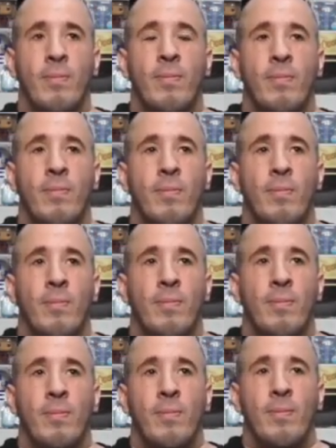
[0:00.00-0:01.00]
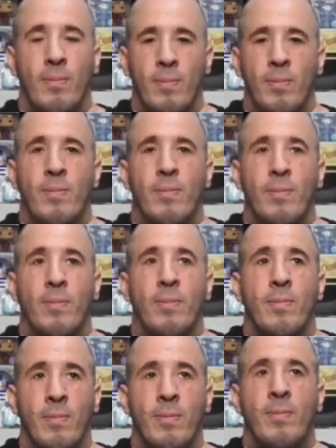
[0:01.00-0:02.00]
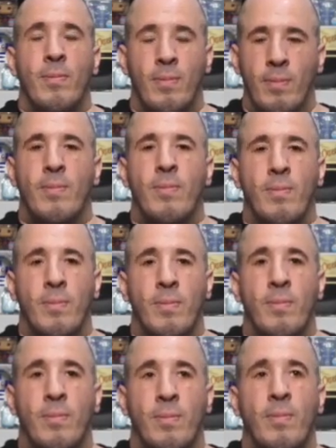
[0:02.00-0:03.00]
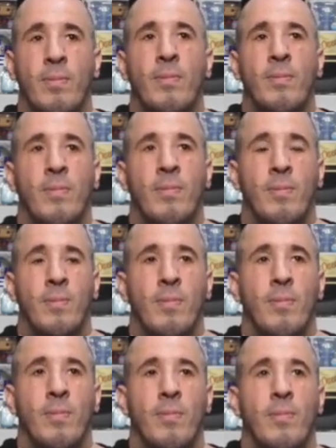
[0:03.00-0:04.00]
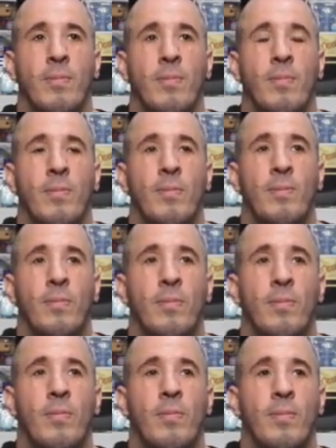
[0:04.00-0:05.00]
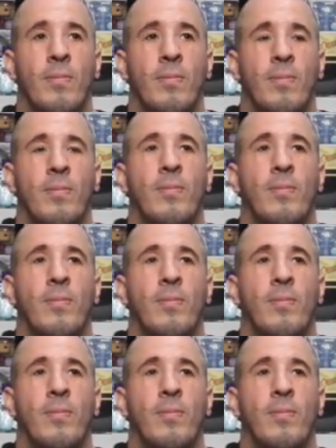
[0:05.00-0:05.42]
No words are spoken by the person on screen.